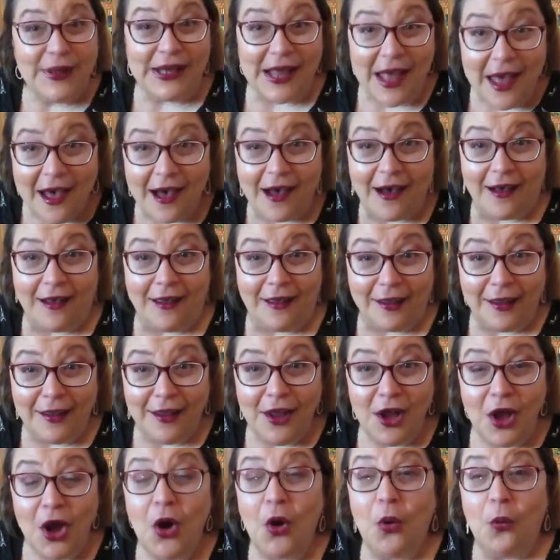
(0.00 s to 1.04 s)
and
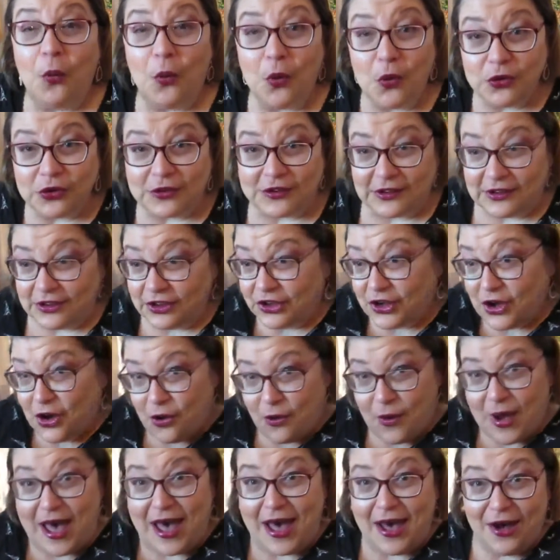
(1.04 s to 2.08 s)
I would
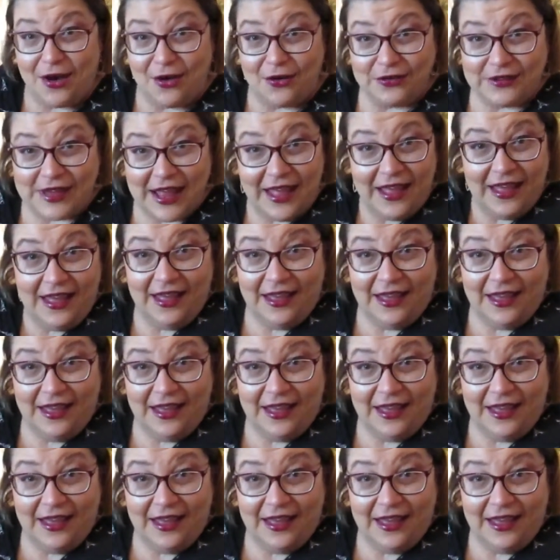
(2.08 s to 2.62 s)
go out